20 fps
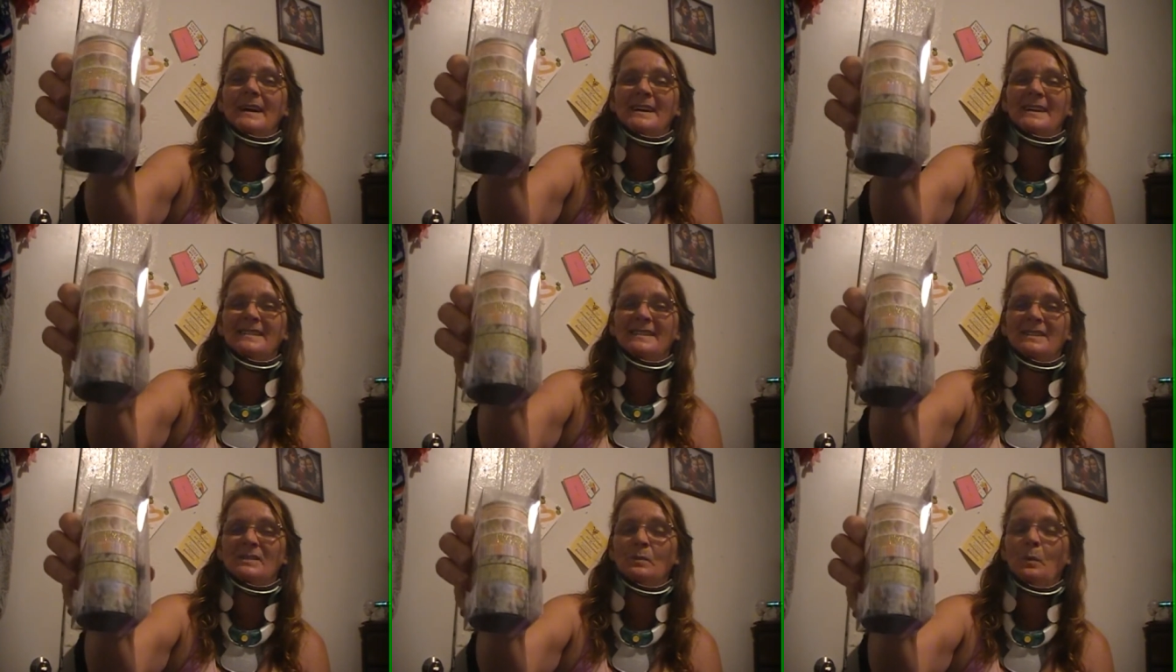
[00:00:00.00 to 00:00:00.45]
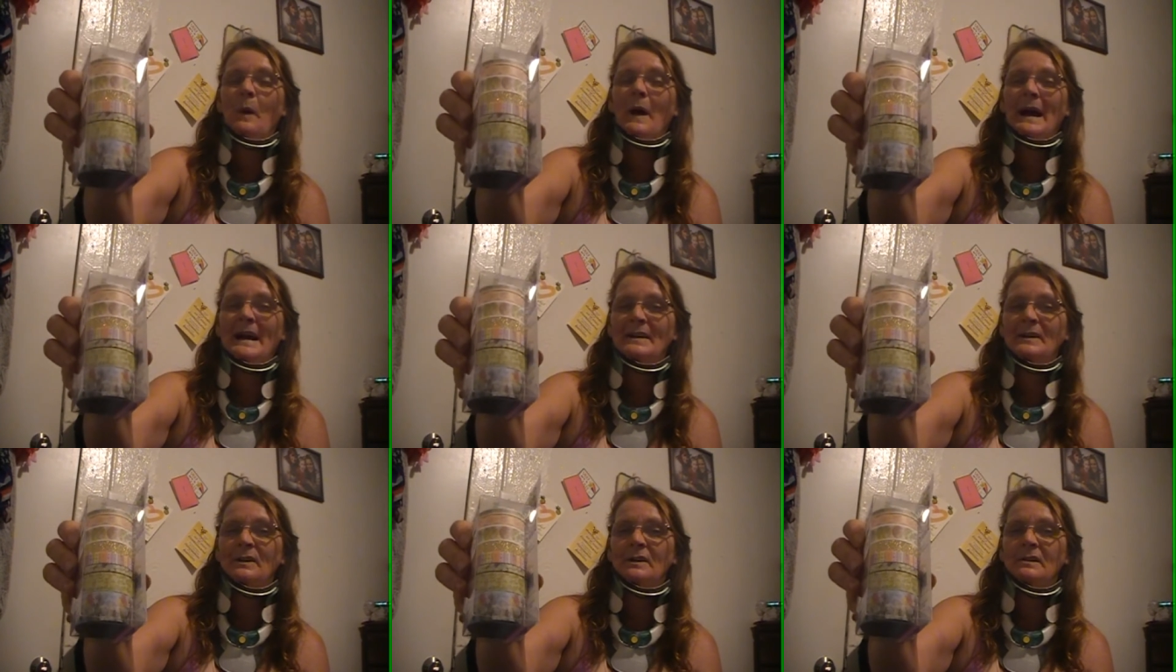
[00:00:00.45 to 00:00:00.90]
Because it's
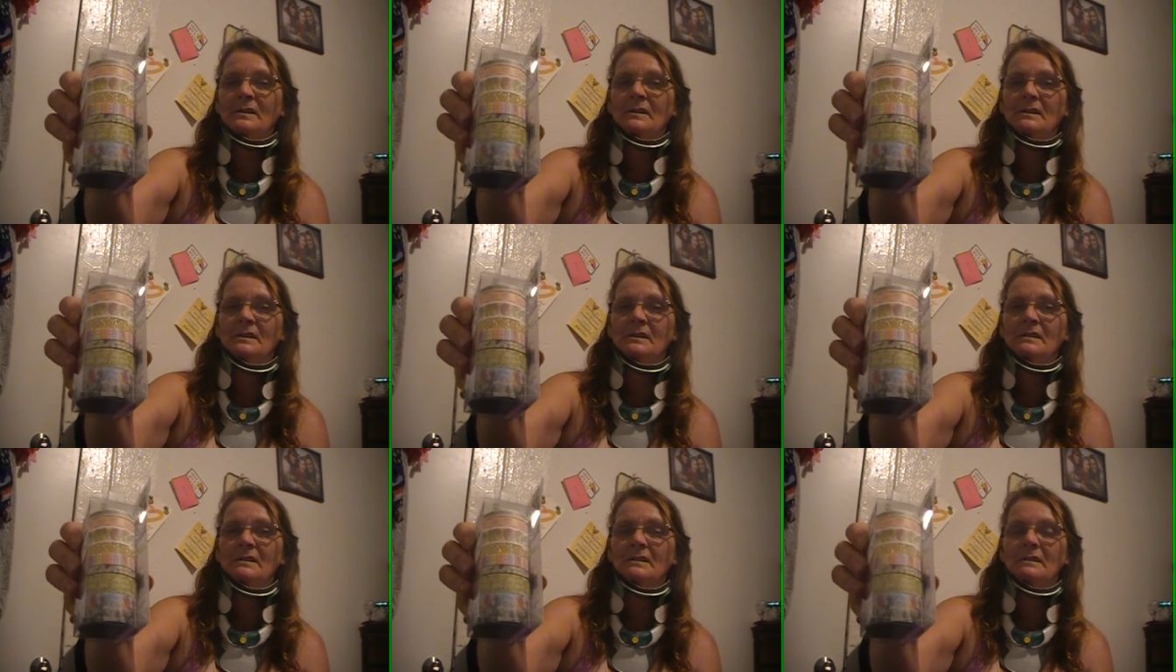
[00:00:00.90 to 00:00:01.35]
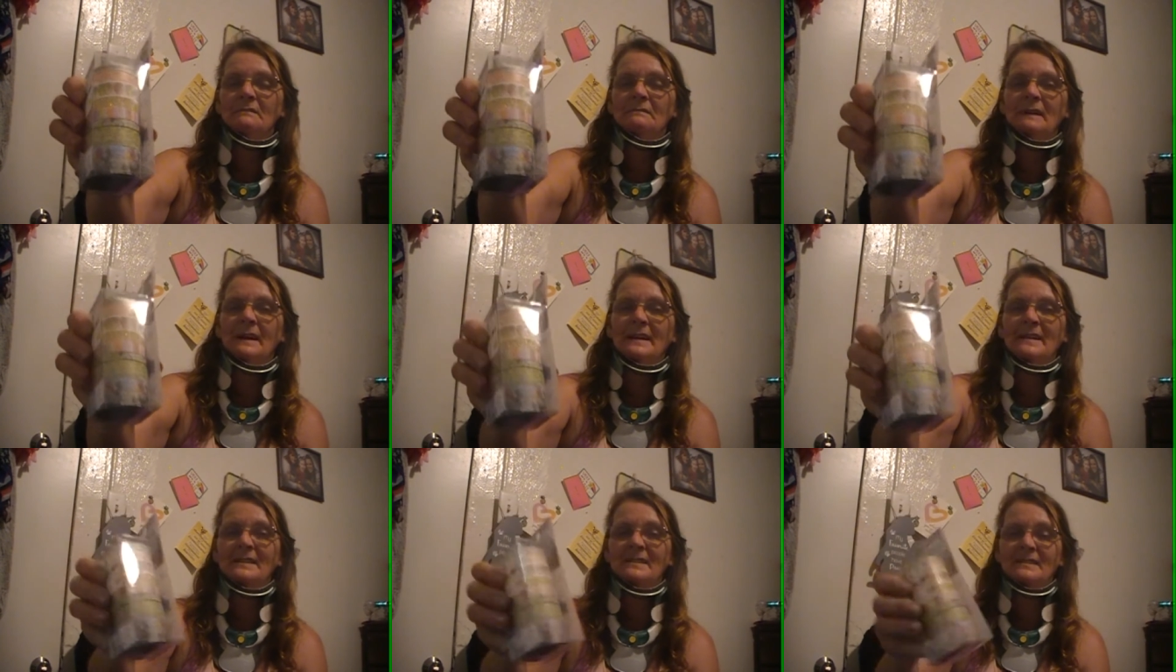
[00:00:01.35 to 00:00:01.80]
wider,
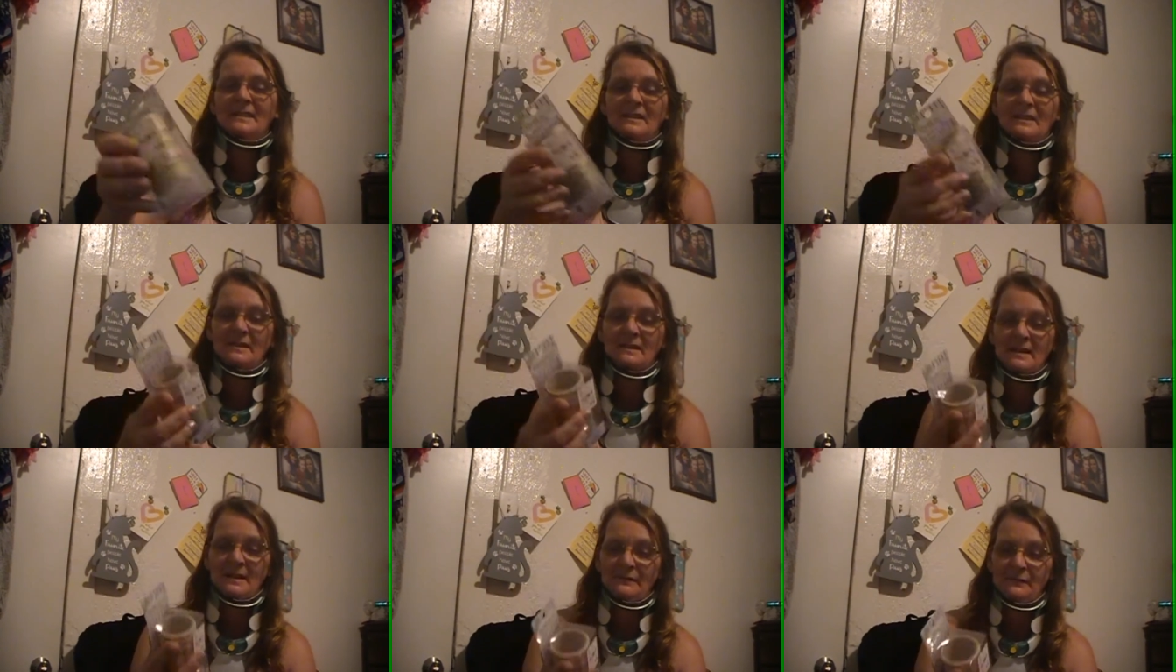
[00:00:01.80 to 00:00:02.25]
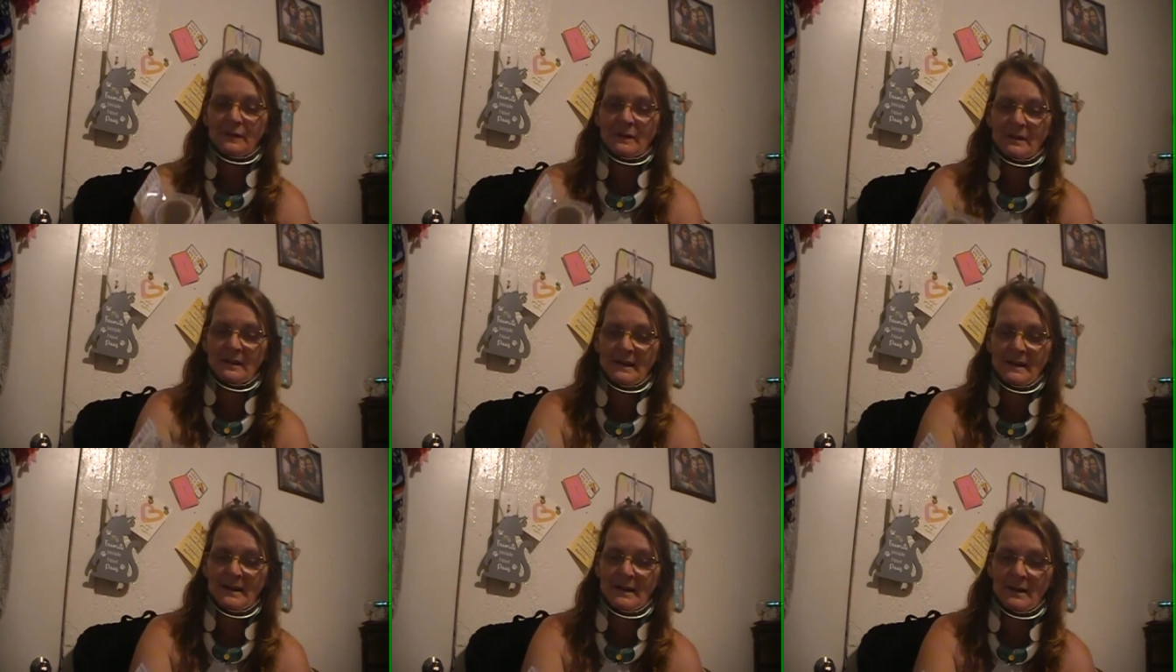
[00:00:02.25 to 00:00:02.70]
right? Because of the different
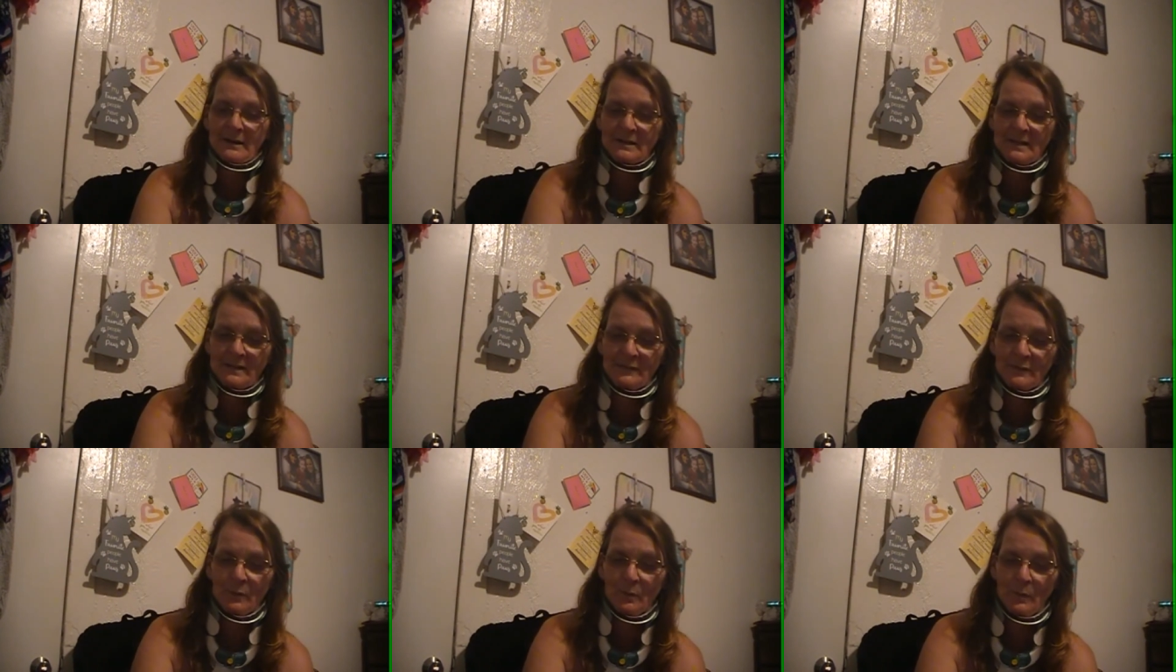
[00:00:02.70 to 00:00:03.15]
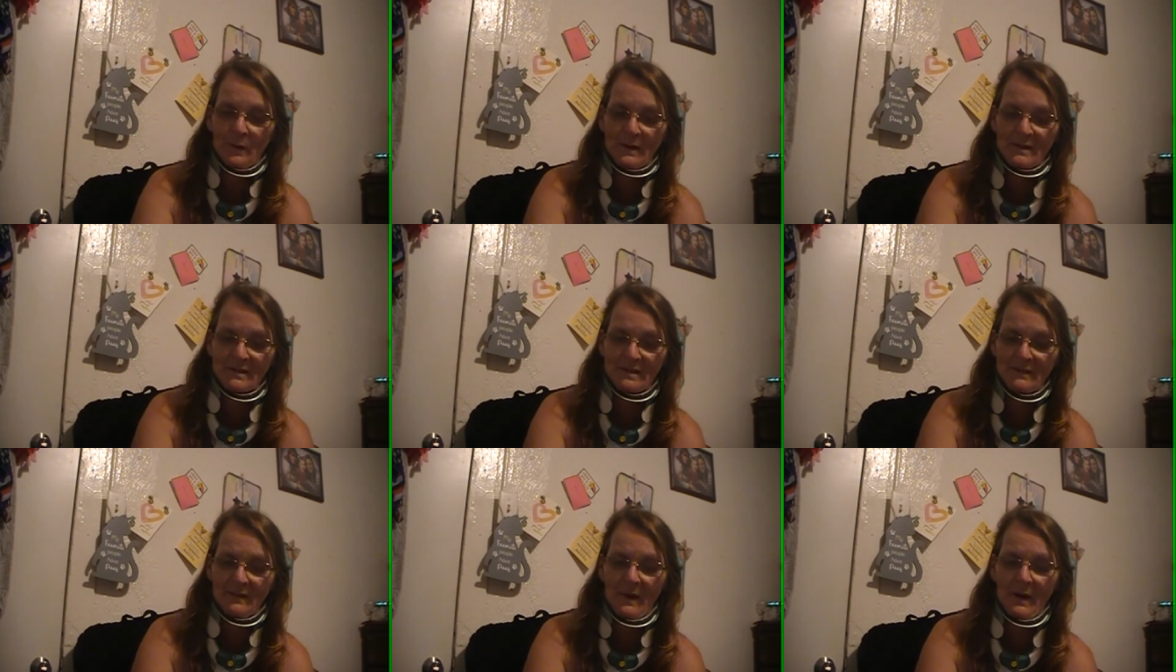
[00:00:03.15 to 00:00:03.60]

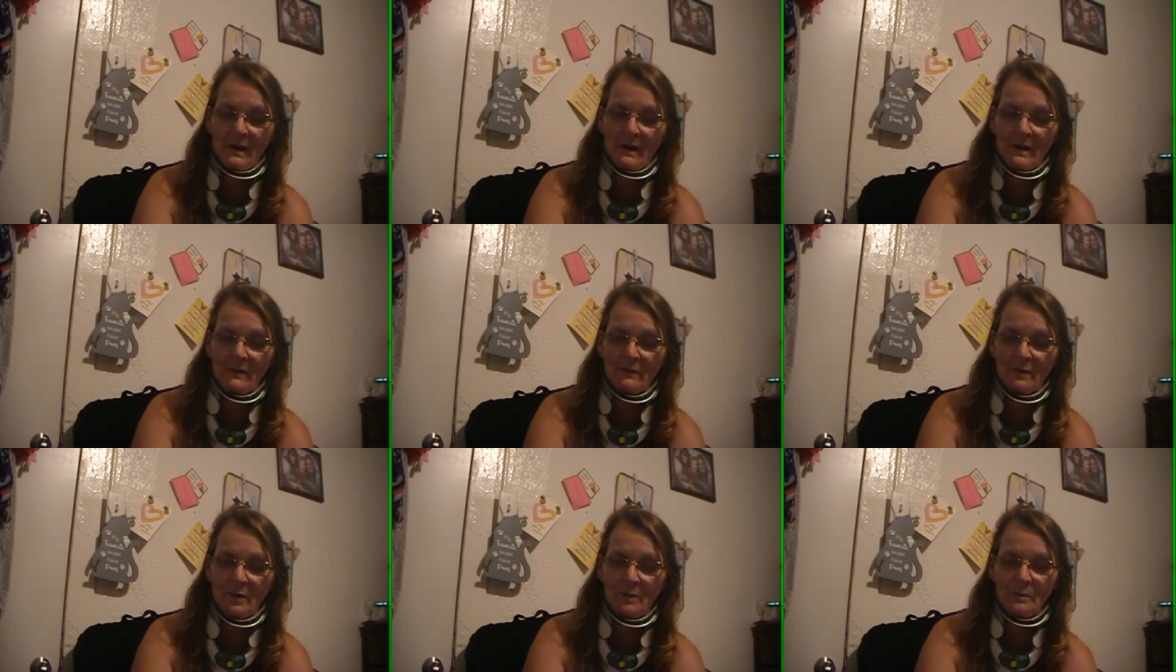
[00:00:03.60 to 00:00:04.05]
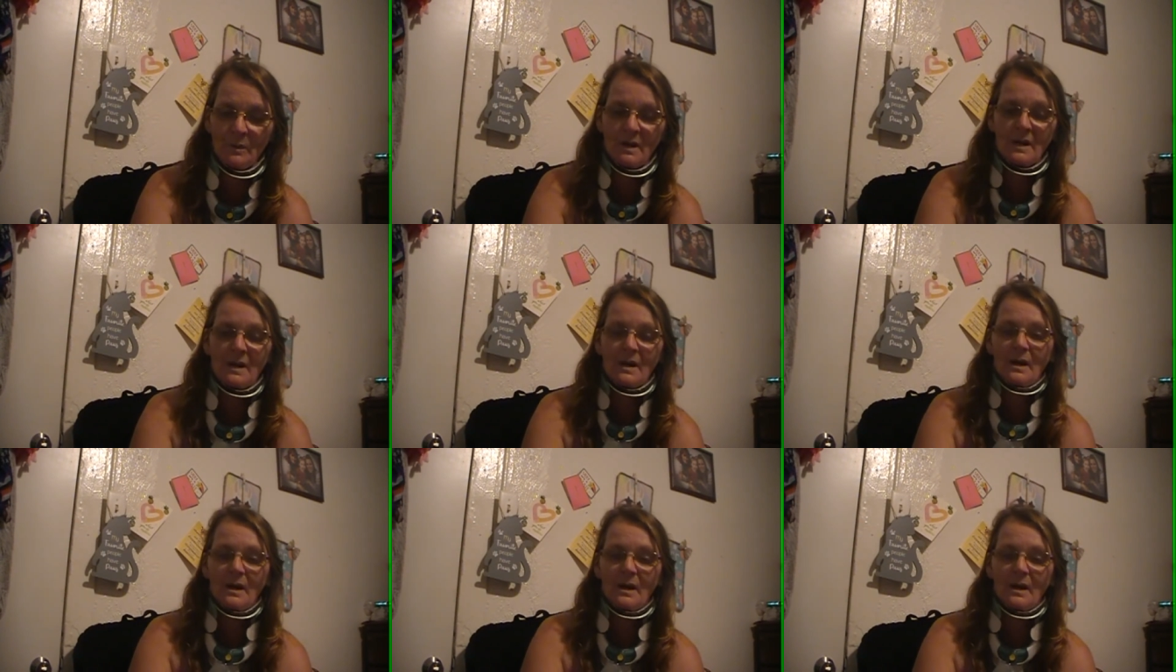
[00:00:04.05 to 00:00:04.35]
widths of all of them.